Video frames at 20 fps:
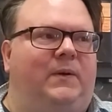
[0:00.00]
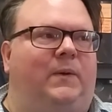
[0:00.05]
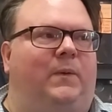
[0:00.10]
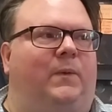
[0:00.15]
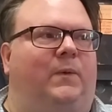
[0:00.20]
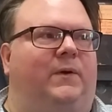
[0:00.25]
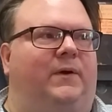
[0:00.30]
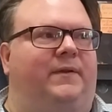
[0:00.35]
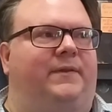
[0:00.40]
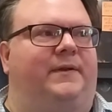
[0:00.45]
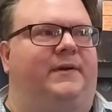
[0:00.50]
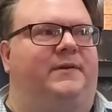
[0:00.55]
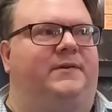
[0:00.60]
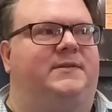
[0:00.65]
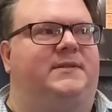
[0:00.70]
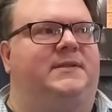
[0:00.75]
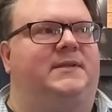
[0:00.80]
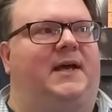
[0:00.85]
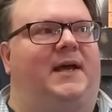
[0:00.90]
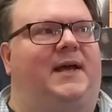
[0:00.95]
or there's
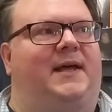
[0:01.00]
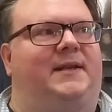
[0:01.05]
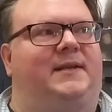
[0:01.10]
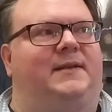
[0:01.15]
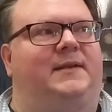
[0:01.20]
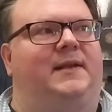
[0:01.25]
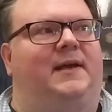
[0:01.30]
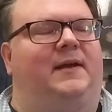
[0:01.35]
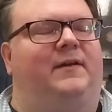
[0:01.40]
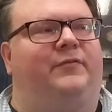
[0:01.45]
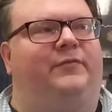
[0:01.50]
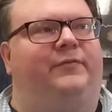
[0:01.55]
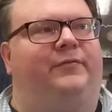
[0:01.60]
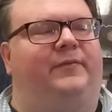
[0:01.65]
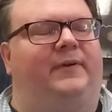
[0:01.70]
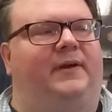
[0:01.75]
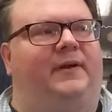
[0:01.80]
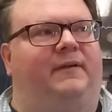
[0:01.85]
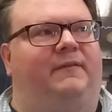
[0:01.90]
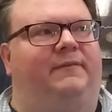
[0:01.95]
not enough
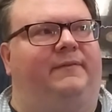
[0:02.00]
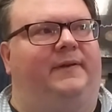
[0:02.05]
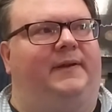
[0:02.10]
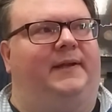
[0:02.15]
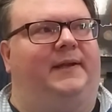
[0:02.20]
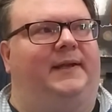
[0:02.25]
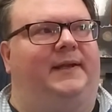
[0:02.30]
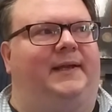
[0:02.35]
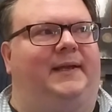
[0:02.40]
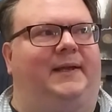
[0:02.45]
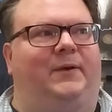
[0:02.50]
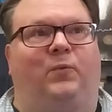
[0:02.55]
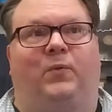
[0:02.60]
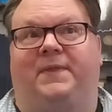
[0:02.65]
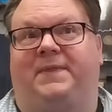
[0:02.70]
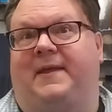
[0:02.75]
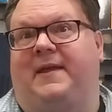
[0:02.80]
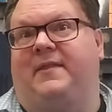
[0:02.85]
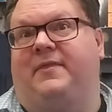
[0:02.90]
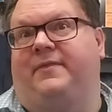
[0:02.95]
of a what
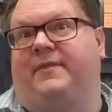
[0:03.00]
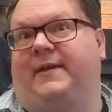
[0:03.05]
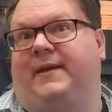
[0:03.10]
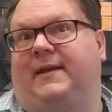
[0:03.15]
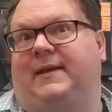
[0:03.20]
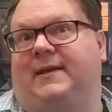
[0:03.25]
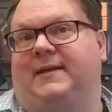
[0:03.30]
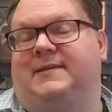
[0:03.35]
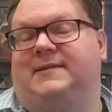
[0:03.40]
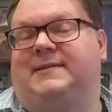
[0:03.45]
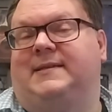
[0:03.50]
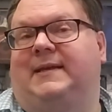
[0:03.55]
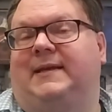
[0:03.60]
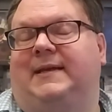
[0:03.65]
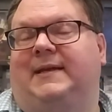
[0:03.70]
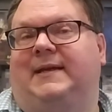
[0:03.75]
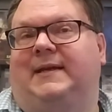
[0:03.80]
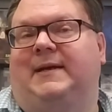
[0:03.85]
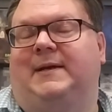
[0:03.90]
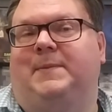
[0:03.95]
they think is
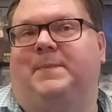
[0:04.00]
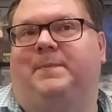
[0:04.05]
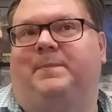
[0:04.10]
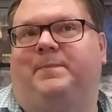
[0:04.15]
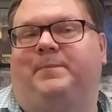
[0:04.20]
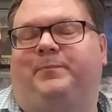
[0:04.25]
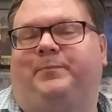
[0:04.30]
a um,